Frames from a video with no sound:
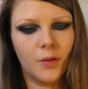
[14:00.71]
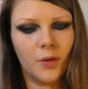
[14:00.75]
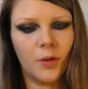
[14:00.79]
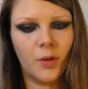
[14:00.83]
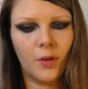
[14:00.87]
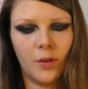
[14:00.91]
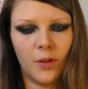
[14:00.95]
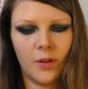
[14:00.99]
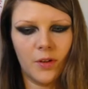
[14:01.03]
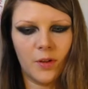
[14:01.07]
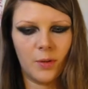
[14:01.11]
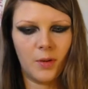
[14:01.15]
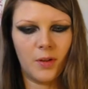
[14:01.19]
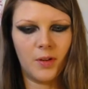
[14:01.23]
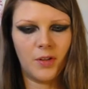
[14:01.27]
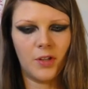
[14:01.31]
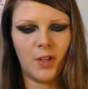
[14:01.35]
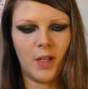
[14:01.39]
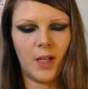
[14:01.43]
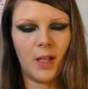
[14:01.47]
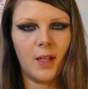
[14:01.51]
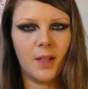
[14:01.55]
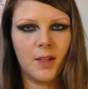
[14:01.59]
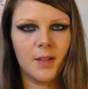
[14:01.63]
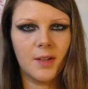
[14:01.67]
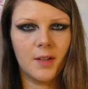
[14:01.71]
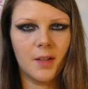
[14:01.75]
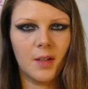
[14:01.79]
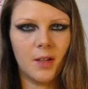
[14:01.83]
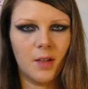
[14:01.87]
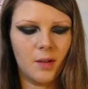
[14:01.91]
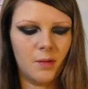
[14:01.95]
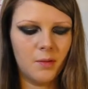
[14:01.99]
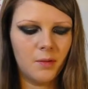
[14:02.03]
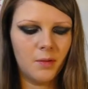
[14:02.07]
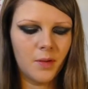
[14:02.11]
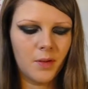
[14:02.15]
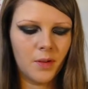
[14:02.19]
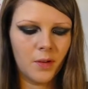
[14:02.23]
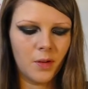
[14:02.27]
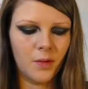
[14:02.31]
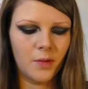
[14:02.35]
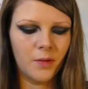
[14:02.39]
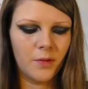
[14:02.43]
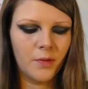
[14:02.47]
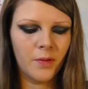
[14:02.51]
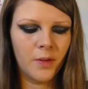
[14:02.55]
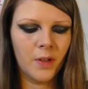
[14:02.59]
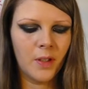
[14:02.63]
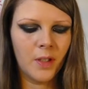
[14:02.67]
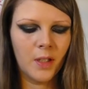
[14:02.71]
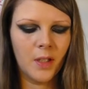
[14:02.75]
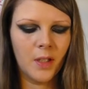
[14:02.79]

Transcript: colour to her cheeks to sort of